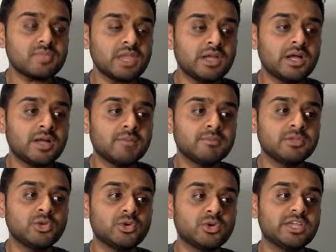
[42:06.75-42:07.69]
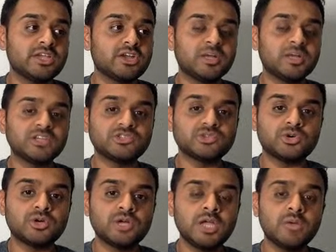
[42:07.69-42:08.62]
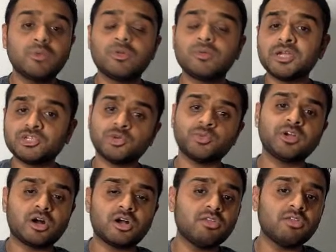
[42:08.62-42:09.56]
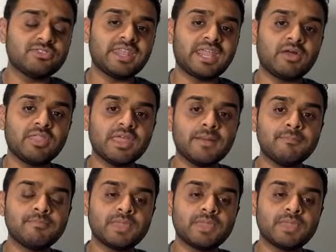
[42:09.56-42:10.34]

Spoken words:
your e-commerce store, we want to make sure we've got content out there.